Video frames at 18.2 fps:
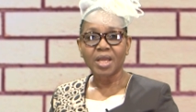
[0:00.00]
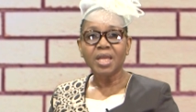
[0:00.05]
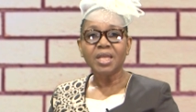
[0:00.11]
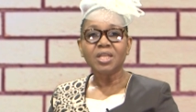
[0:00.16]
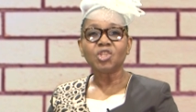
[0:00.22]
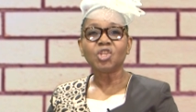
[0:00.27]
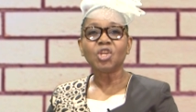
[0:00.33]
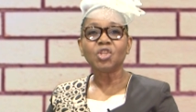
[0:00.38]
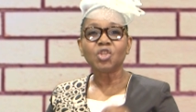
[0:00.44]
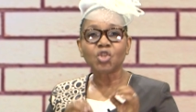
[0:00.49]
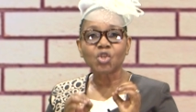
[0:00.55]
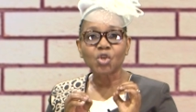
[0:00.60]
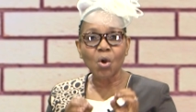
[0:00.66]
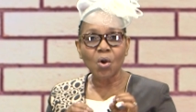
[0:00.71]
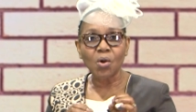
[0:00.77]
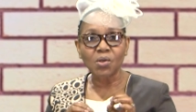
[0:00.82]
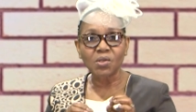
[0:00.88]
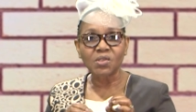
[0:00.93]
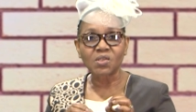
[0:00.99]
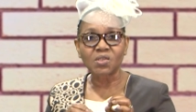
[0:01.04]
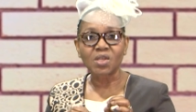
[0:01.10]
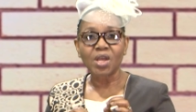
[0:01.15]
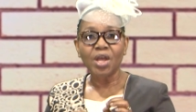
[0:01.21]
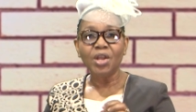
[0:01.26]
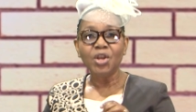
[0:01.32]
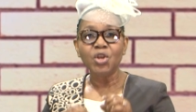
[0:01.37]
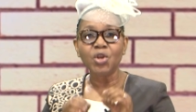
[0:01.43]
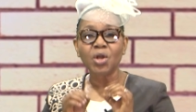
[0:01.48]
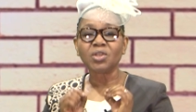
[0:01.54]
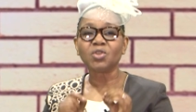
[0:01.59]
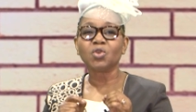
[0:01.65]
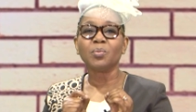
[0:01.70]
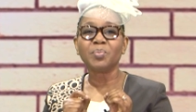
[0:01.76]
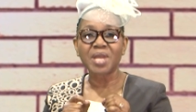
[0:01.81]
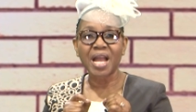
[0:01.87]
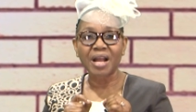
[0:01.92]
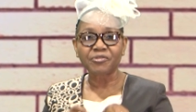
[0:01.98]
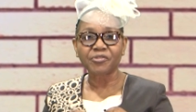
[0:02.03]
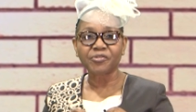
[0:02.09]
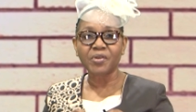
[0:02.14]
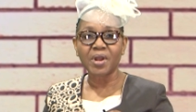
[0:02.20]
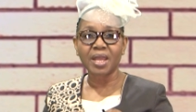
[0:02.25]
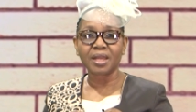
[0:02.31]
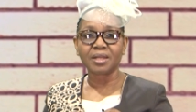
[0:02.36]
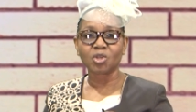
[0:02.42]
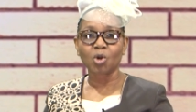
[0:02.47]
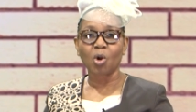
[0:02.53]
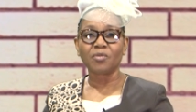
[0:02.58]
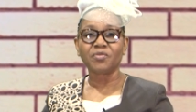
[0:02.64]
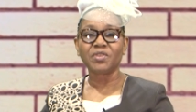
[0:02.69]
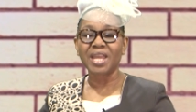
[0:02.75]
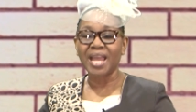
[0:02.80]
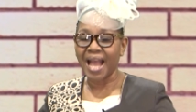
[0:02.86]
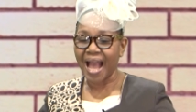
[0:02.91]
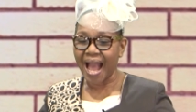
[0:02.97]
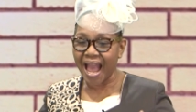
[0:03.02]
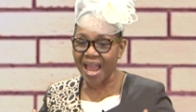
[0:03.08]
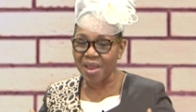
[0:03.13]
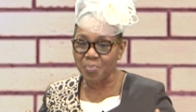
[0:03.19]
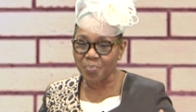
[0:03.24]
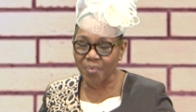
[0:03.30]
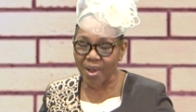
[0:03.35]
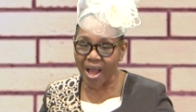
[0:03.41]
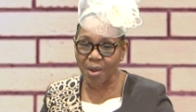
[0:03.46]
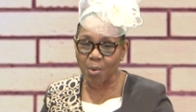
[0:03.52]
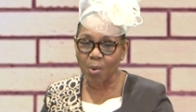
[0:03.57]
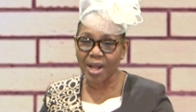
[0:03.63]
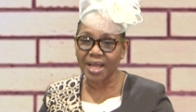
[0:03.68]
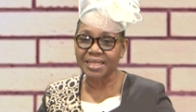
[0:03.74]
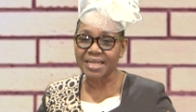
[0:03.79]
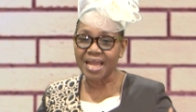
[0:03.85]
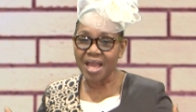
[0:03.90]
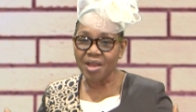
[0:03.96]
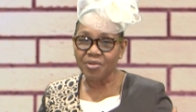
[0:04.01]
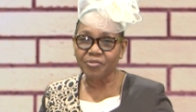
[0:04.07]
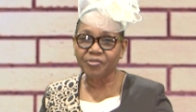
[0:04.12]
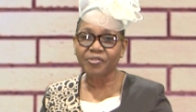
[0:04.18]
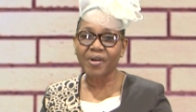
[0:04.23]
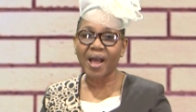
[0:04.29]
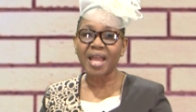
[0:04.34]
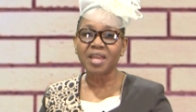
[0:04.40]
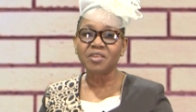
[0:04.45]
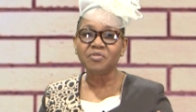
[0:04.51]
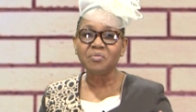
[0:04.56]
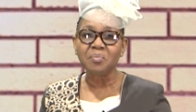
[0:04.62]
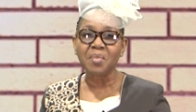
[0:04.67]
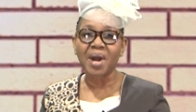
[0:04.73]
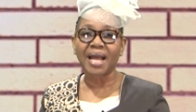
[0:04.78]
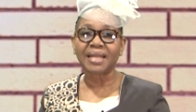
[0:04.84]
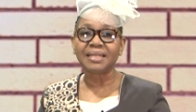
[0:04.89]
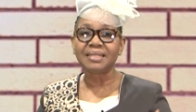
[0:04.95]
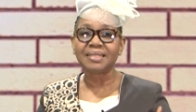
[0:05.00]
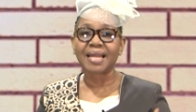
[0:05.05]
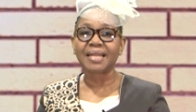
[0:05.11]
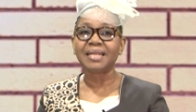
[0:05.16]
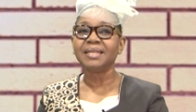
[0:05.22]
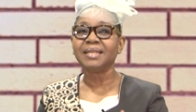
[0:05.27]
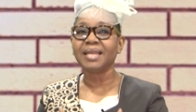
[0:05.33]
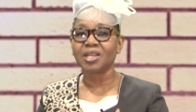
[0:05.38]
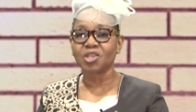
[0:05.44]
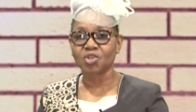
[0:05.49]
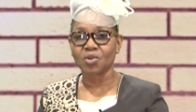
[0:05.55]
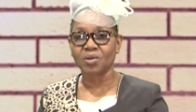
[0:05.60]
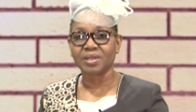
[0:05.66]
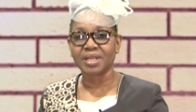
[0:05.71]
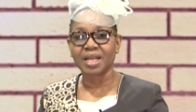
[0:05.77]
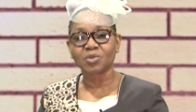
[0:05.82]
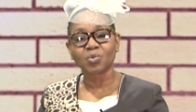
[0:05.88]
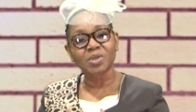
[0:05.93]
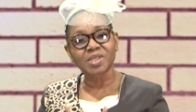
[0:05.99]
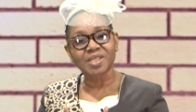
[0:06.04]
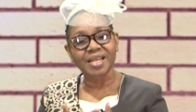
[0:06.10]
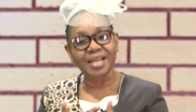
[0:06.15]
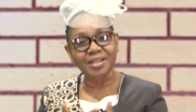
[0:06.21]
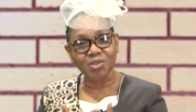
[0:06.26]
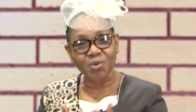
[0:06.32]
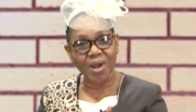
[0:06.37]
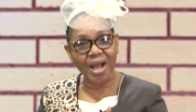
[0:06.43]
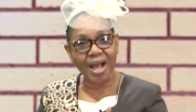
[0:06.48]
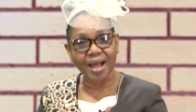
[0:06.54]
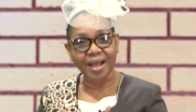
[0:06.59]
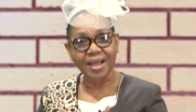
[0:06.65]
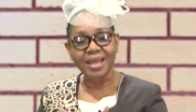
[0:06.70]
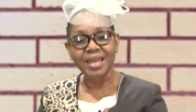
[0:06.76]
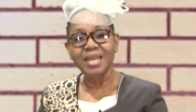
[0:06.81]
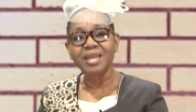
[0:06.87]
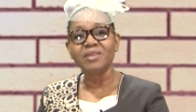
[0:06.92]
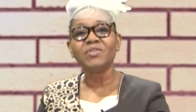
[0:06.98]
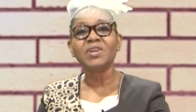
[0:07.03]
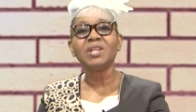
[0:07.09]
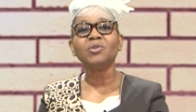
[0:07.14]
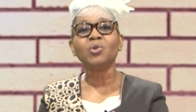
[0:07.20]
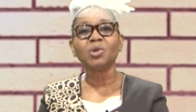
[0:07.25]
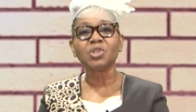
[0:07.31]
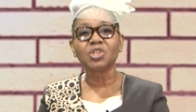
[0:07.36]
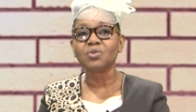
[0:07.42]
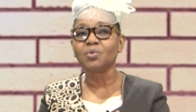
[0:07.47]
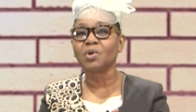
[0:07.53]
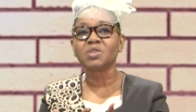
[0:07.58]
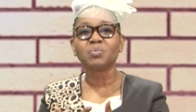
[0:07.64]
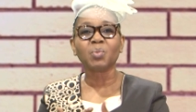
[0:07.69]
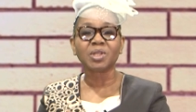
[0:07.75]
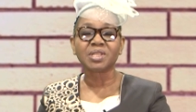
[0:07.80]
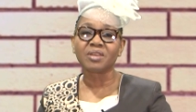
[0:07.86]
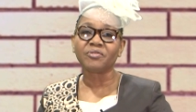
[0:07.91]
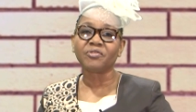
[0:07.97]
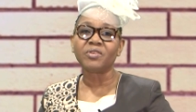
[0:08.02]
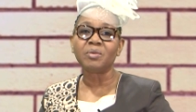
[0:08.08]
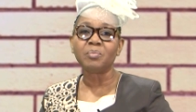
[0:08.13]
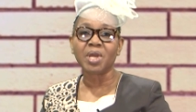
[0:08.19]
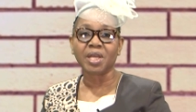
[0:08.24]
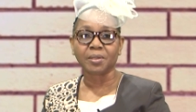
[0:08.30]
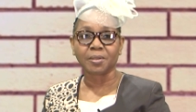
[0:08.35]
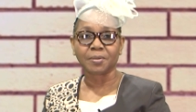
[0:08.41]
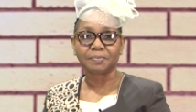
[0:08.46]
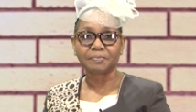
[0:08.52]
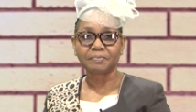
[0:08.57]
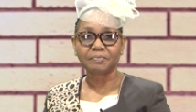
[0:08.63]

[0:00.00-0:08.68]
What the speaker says: She chose not to be afraid of the high-powered five-man delegation that was sent to her, even though she was but a female.